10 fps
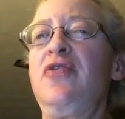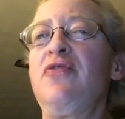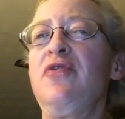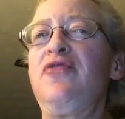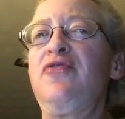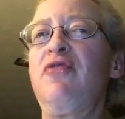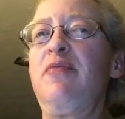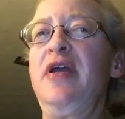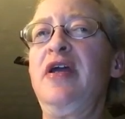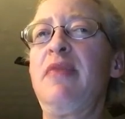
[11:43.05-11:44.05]
through
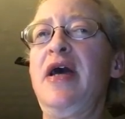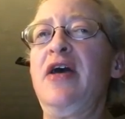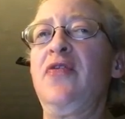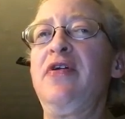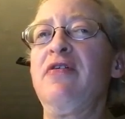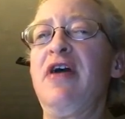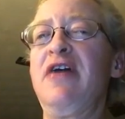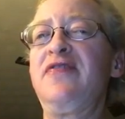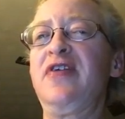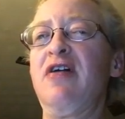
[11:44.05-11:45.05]
swimming and my healthier
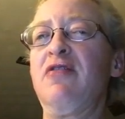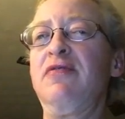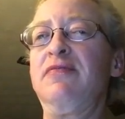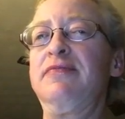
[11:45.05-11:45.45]
lifestyle.